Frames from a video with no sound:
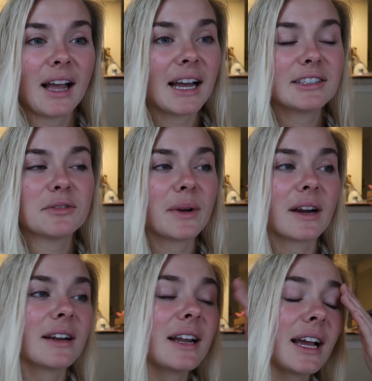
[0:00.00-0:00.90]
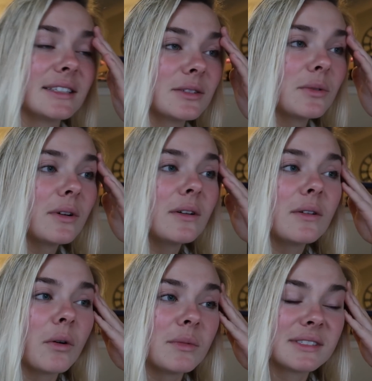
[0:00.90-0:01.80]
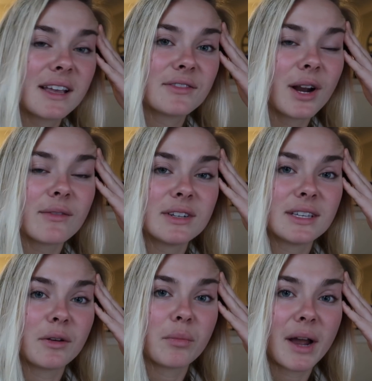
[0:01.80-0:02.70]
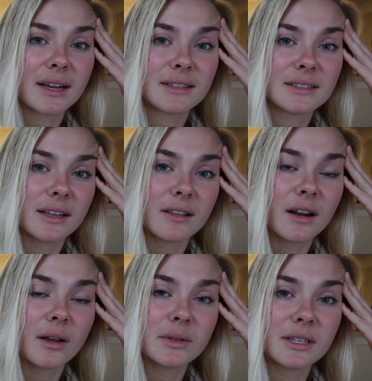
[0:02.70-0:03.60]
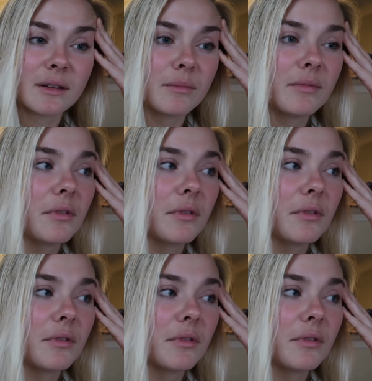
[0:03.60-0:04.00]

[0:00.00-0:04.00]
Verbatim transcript: I swear, in high school, almost after every single practice, I thought I was gonna